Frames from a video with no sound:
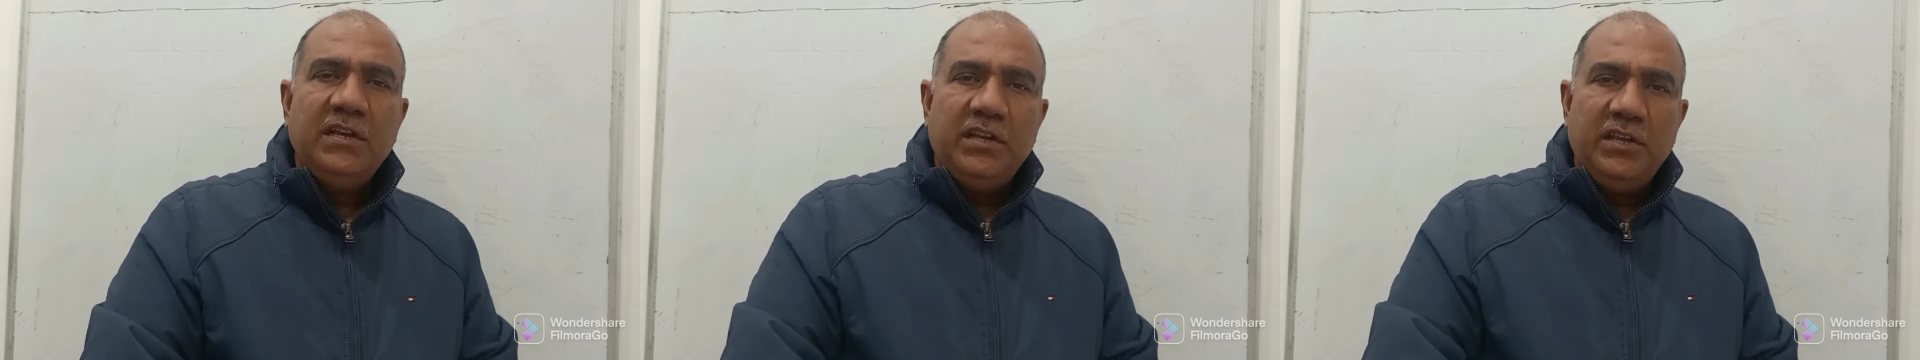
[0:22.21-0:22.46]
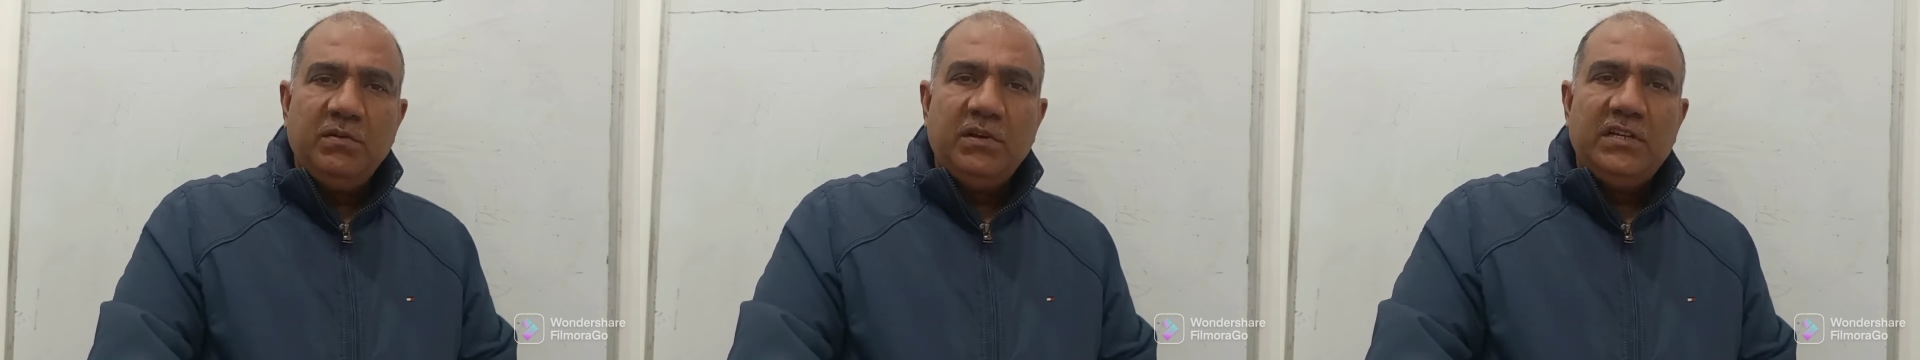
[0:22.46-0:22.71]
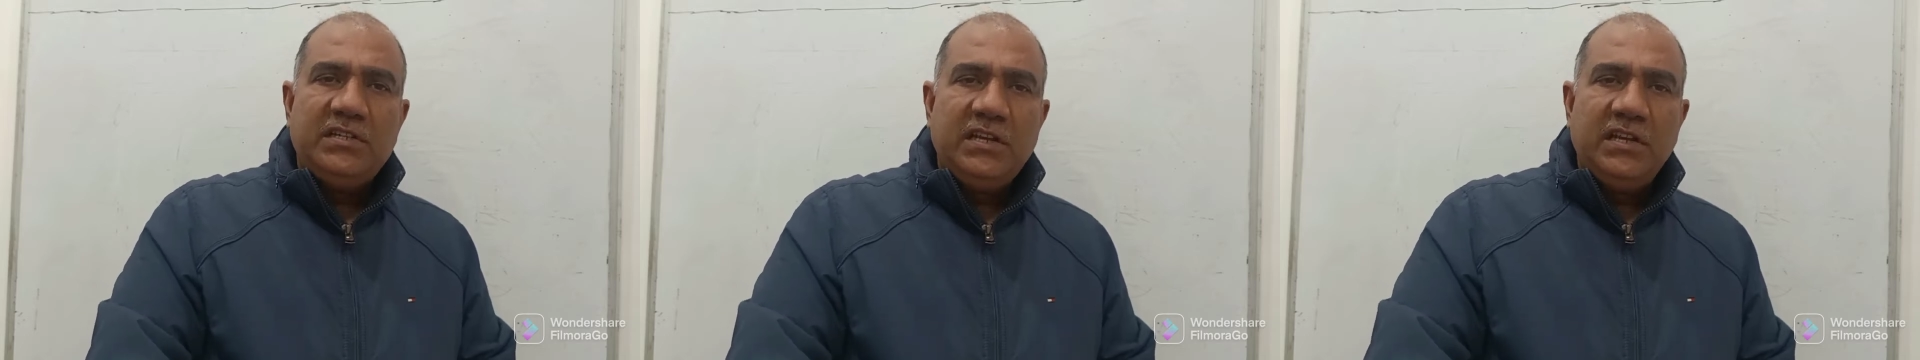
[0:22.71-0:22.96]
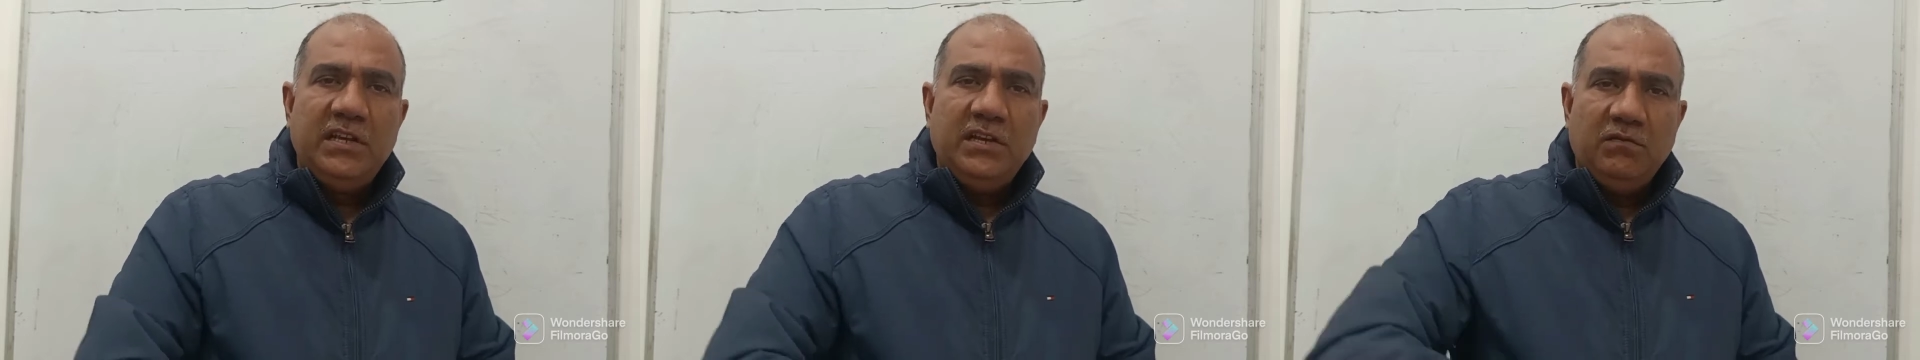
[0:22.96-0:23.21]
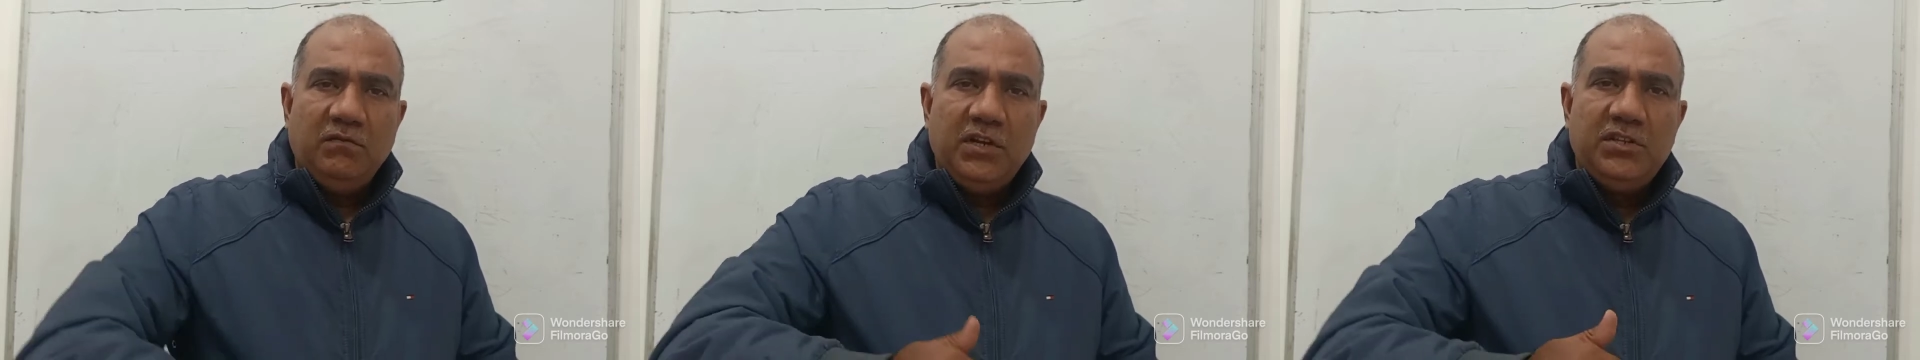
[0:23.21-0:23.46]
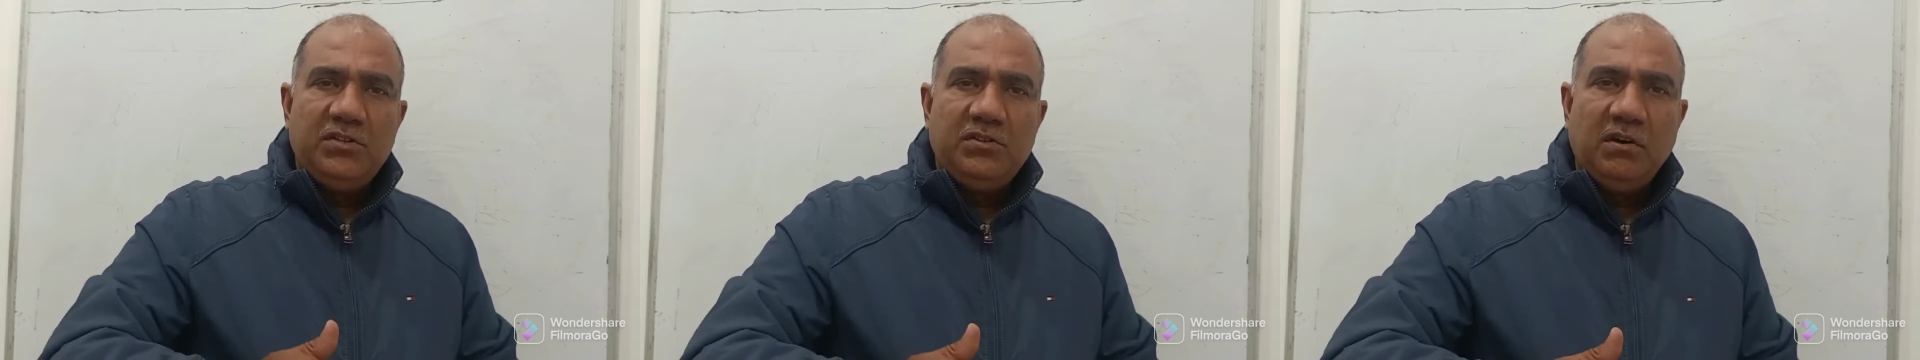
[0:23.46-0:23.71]
you can say one
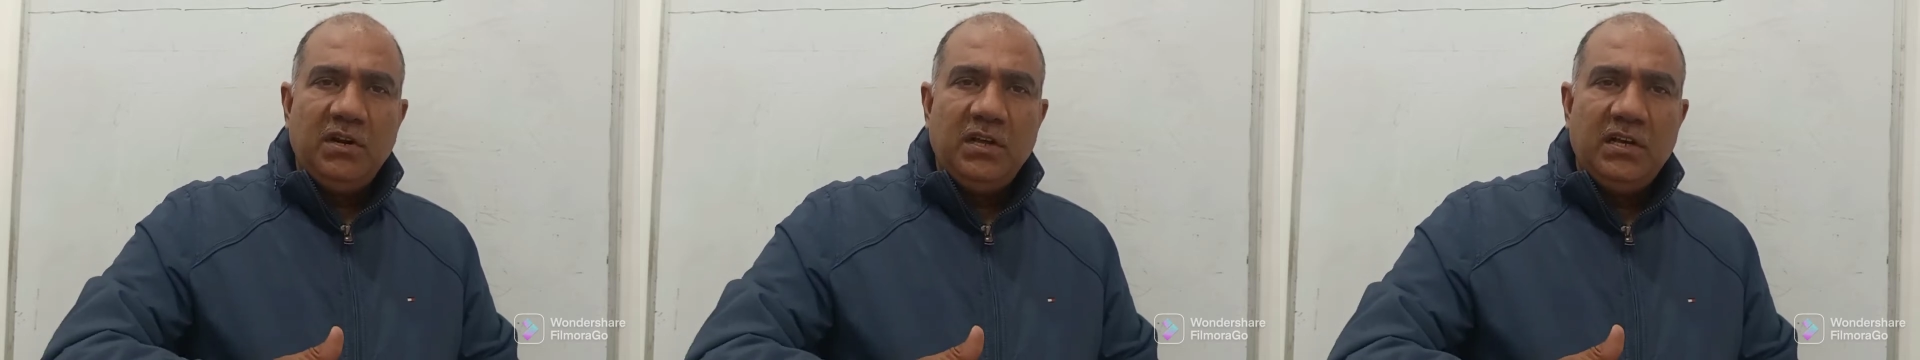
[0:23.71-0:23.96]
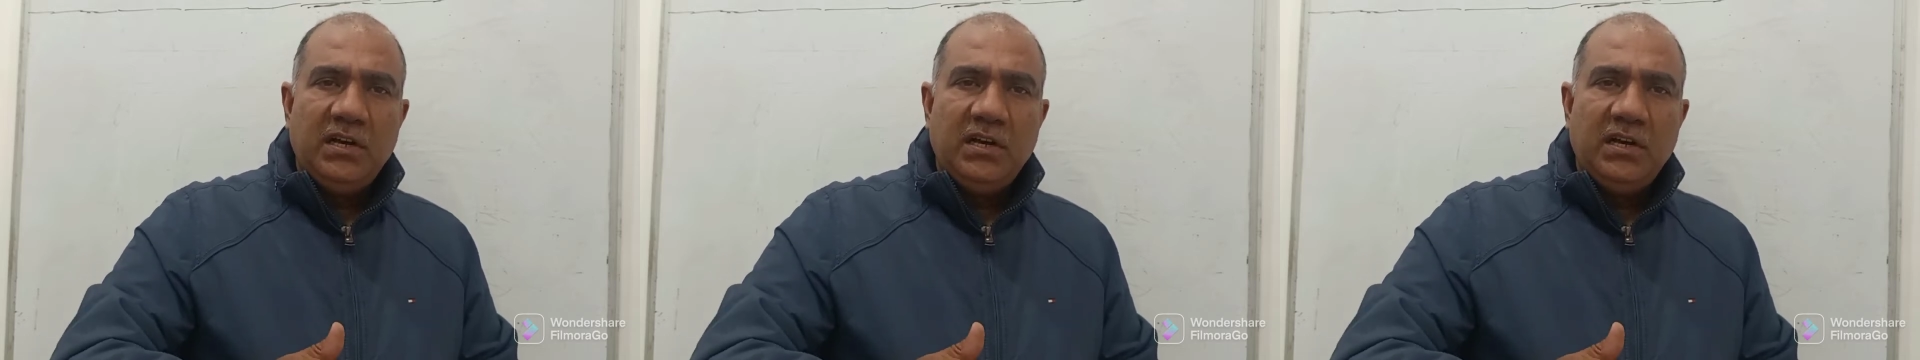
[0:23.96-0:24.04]
is tall,